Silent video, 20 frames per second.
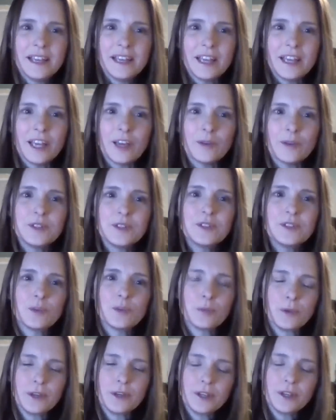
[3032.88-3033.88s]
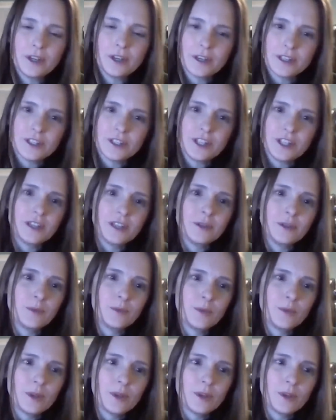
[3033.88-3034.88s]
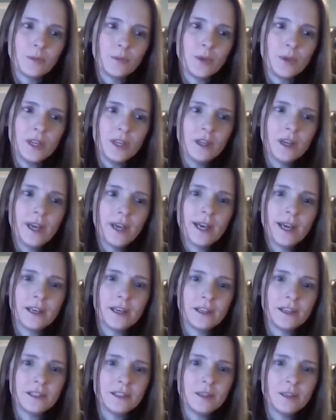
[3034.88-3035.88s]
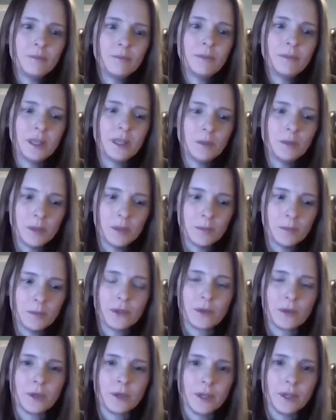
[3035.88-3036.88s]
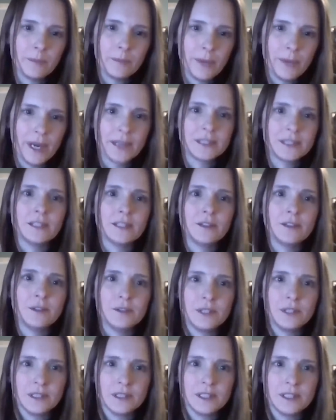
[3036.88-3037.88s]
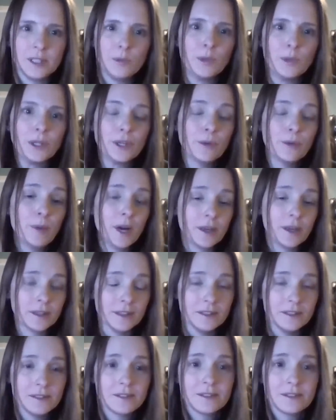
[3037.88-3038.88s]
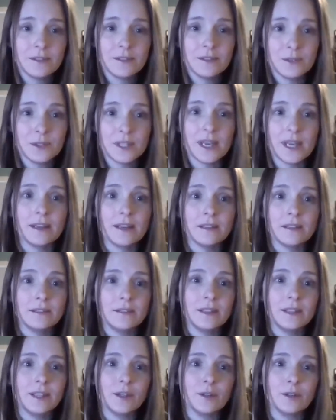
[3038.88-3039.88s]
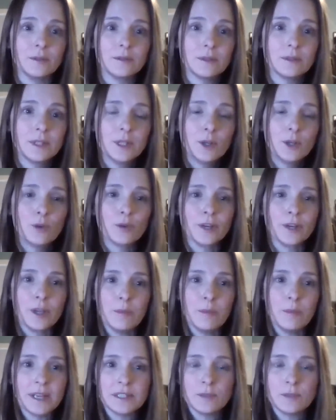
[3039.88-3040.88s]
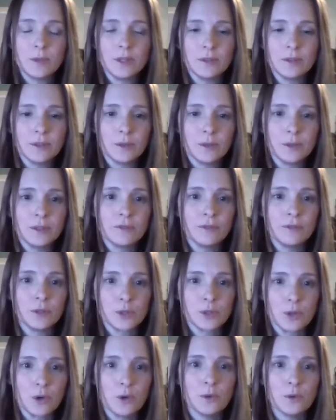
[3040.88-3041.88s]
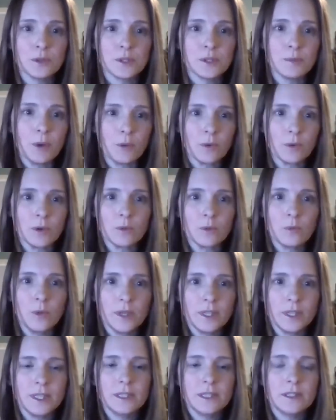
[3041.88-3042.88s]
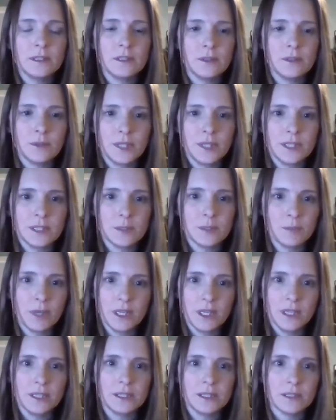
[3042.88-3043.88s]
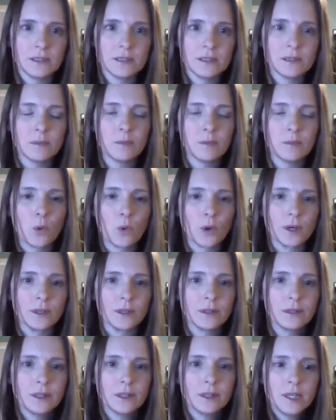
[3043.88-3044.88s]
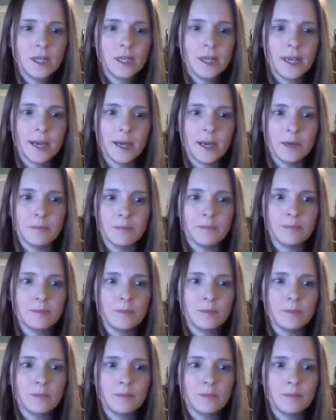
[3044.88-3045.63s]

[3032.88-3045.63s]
It was super encouraging. We had many people that were impacted who dug deep in their pockets, who said, we're impacted, we don't know what the future holds, but we're willing to donate this money to support a